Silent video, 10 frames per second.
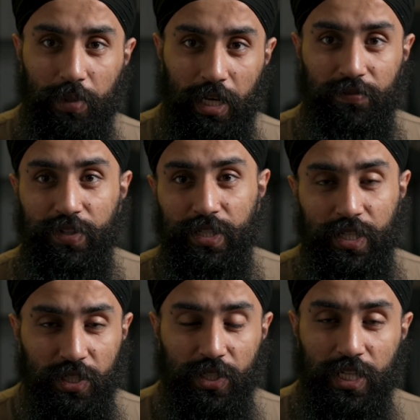every
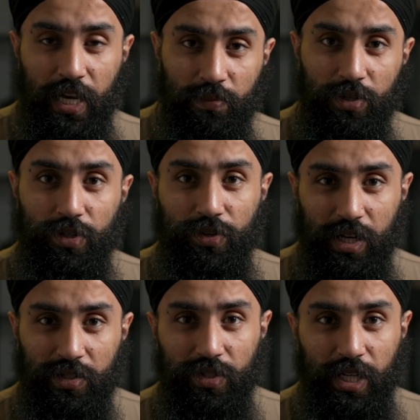single time you're
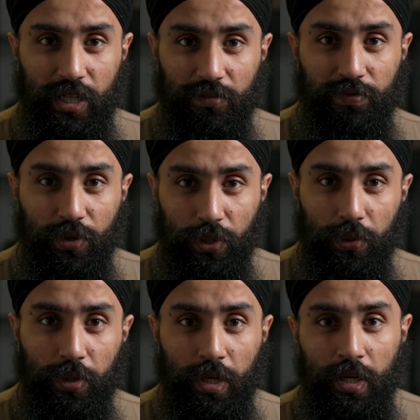trying to take a photo.